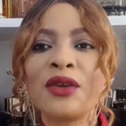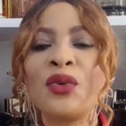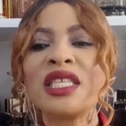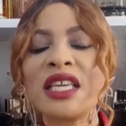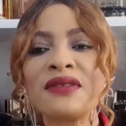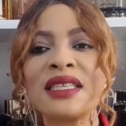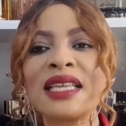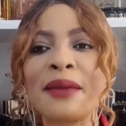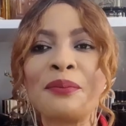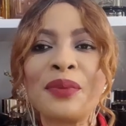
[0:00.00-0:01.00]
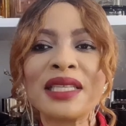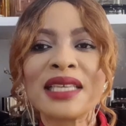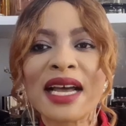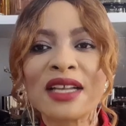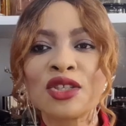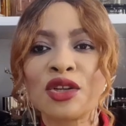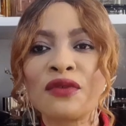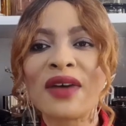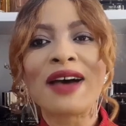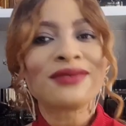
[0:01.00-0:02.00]
which gives it a bitter sort
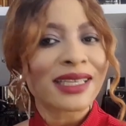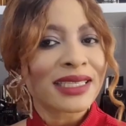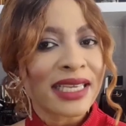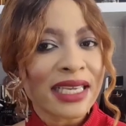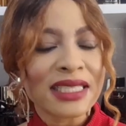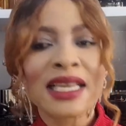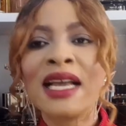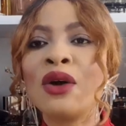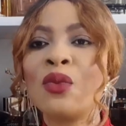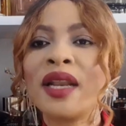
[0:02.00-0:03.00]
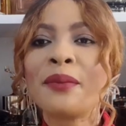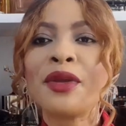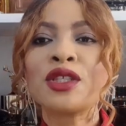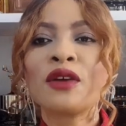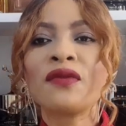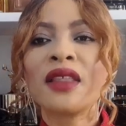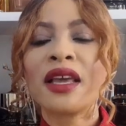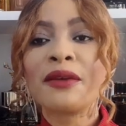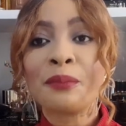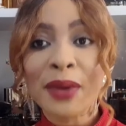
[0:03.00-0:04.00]
of aftertaste with a bit of
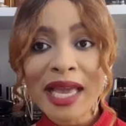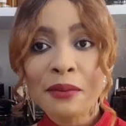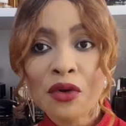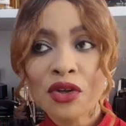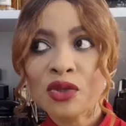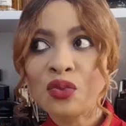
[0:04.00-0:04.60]
the bergamot,